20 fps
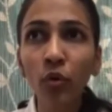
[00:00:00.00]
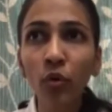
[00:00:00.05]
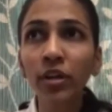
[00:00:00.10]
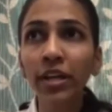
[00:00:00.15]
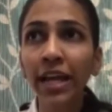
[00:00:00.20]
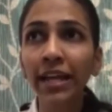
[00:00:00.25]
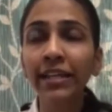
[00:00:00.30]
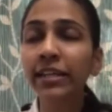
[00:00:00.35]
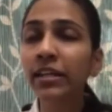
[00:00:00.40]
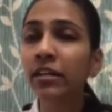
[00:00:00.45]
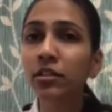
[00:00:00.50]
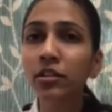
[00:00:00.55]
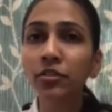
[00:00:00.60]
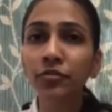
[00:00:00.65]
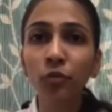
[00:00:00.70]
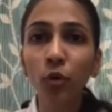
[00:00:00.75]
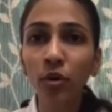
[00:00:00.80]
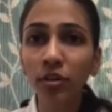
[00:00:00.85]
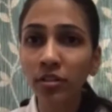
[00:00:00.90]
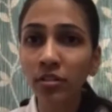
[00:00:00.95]
any other
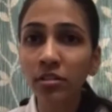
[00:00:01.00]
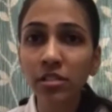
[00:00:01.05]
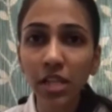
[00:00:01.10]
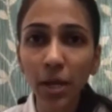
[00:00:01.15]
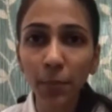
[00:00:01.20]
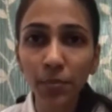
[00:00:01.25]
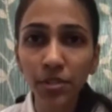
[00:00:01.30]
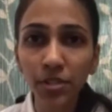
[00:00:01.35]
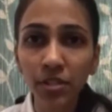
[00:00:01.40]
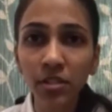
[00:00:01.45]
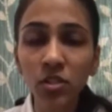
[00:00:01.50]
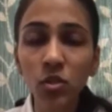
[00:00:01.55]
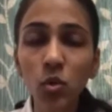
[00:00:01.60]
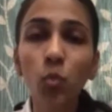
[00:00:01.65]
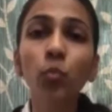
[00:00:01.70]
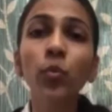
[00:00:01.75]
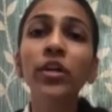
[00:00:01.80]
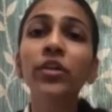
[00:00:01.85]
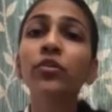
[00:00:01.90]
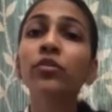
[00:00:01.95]
foreign substance,
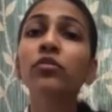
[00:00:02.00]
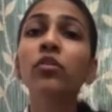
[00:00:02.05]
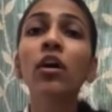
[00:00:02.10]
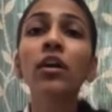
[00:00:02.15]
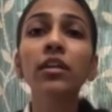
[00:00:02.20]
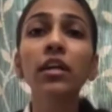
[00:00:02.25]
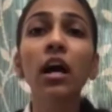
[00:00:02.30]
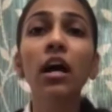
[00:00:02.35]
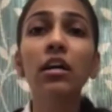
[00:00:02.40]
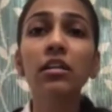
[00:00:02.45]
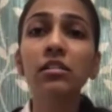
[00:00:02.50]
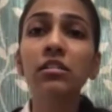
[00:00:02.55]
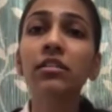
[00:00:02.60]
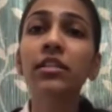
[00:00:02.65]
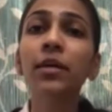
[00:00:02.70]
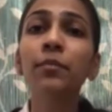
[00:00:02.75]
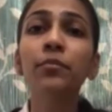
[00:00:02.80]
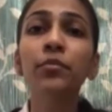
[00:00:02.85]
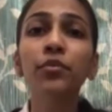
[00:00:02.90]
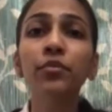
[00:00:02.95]
we do not ask
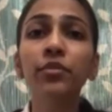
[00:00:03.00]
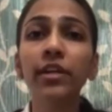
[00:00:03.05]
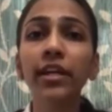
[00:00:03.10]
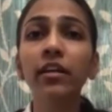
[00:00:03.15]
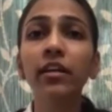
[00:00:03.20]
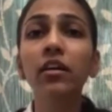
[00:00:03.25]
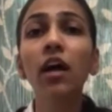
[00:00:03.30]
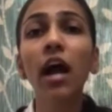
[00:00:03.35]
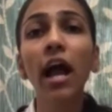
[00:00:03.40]
them to take